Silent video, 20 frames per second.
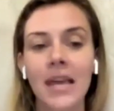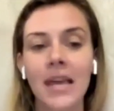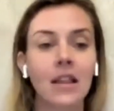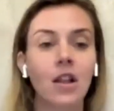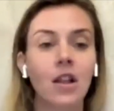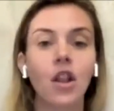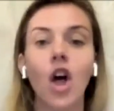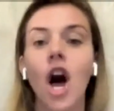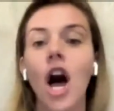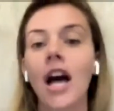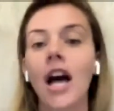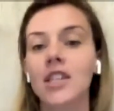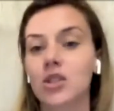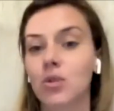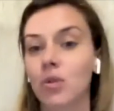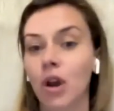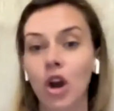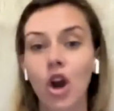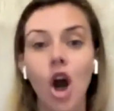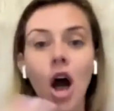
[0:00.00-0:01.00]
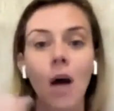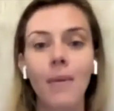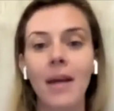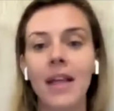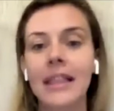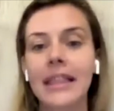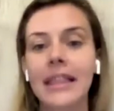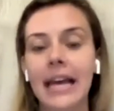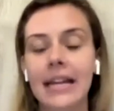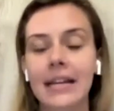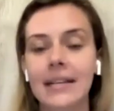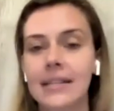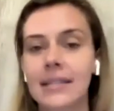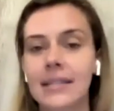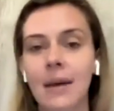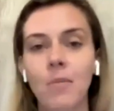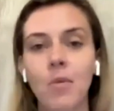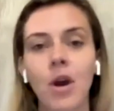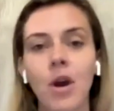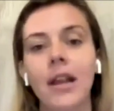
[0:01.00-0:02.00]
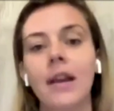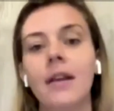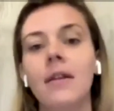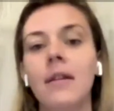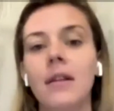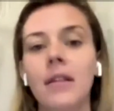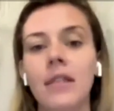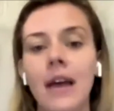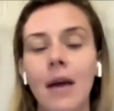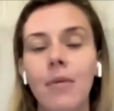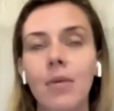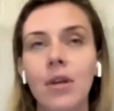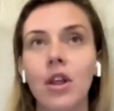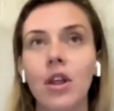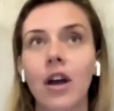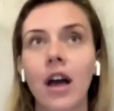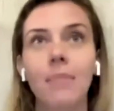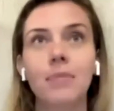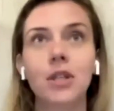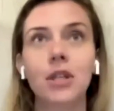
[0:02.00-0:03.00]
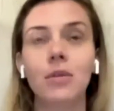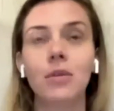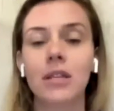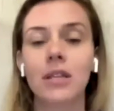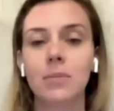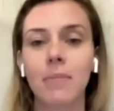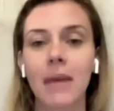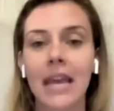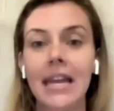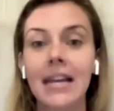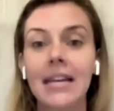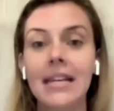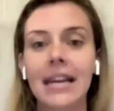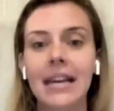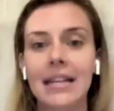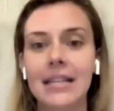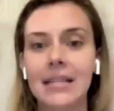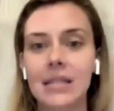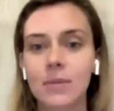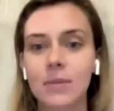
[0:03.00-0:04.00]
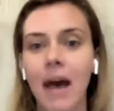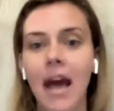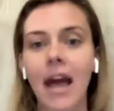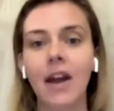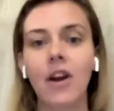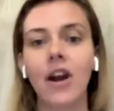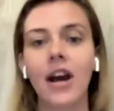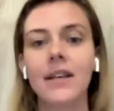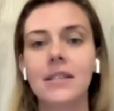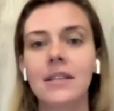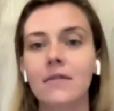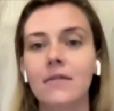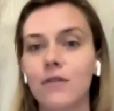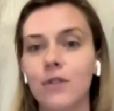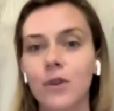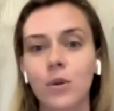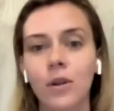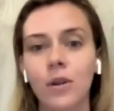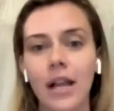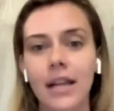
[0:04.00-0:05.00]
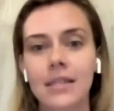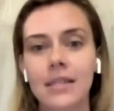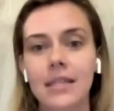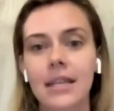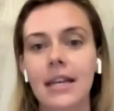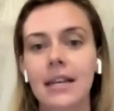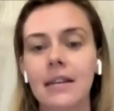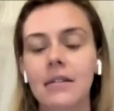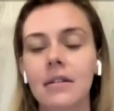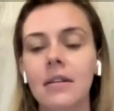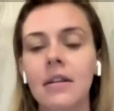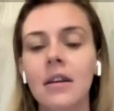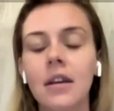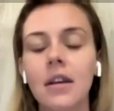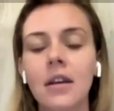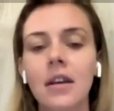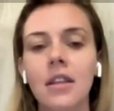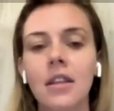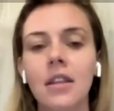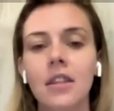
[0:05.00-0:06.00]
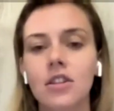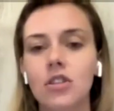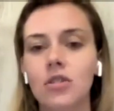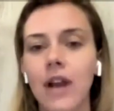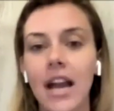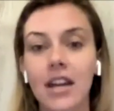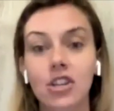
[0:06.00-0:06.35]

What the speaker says: be it the loss or a comment that someone that we look up to has made can inspire us and fuel us in the